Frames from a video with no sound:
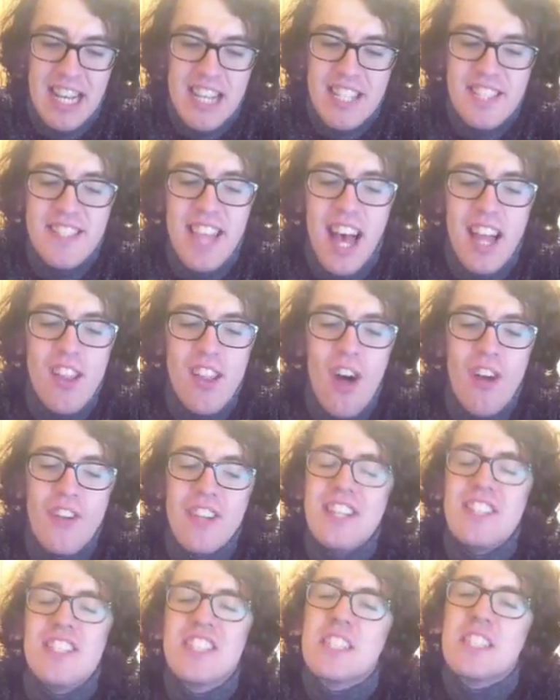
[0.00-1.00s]

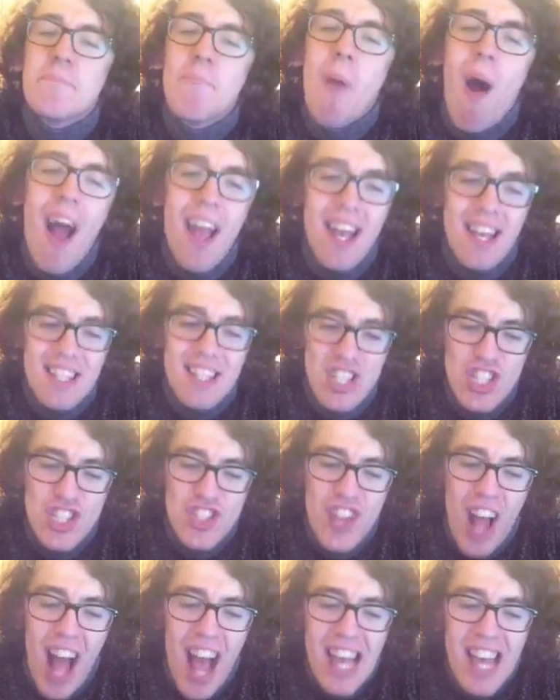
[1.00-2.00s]
Salon-inspired,
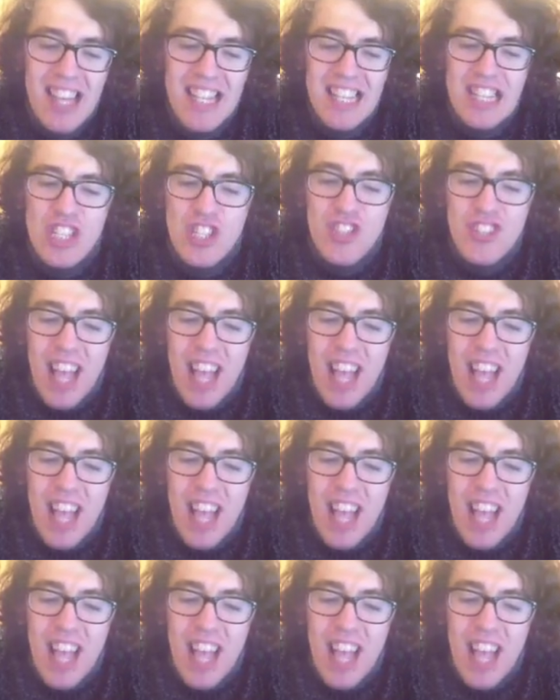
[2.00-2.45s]
stylish,